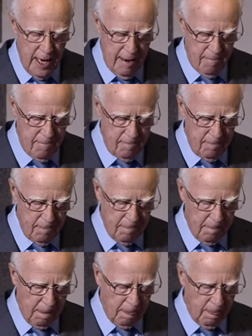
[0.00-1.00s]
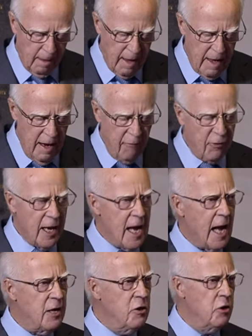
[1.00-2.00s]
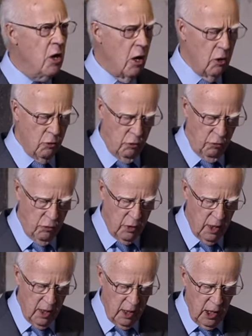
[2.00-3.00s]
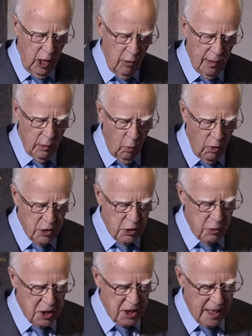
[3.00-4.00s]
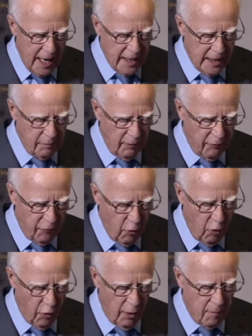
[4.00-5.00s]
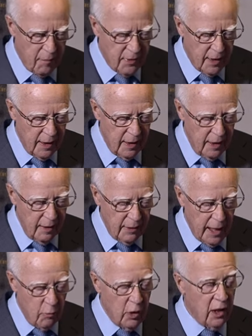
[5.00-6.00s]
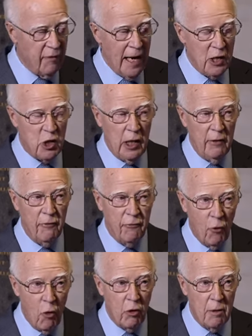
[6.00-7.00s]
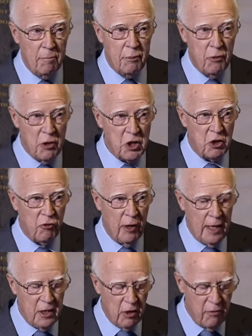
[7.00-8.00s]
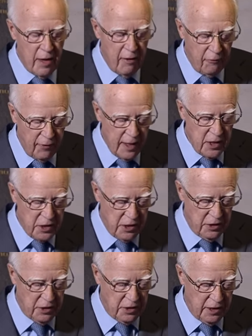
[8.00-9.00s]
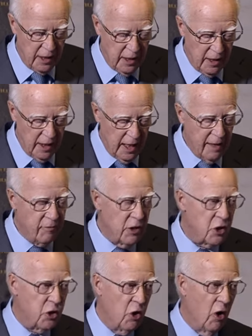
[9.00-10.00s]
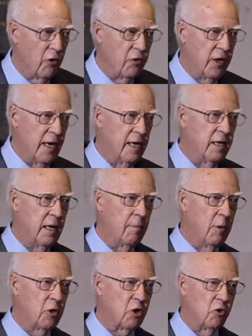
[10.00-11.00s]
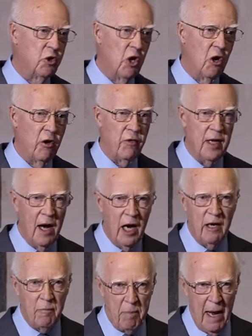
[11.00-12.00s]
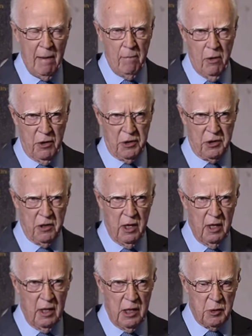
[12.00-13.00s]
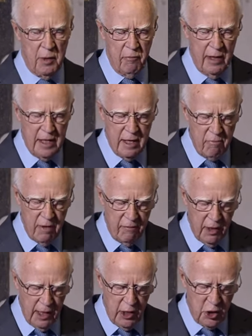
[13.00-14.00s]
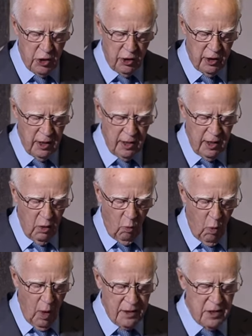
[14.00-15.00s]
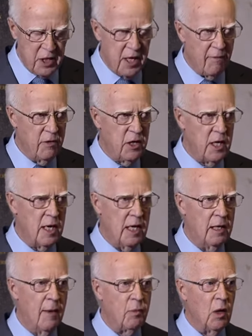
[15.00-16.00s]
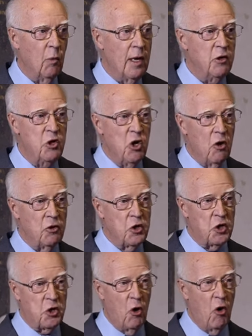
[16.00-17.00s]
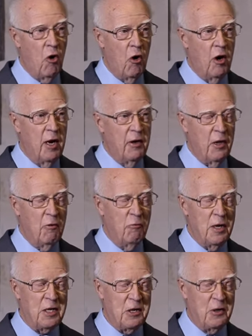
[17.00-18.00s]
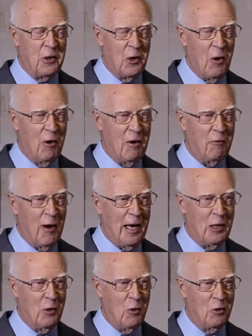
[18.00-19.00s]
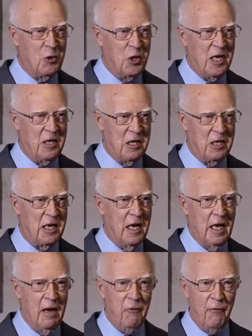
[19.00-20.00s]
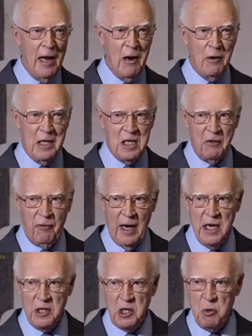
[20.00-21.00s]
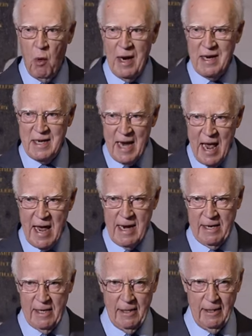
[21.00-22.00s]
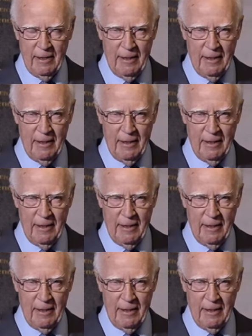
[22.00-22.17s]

him. If they had known who it was who was standing before them, they would have actually fallen prostrate on their faces, even as John did, the Apostle John, on the Isle of Patmos, as we read in Revelation 1:17. When John saw the risen, glorified Lord Jesus, he fell on his face as one dead.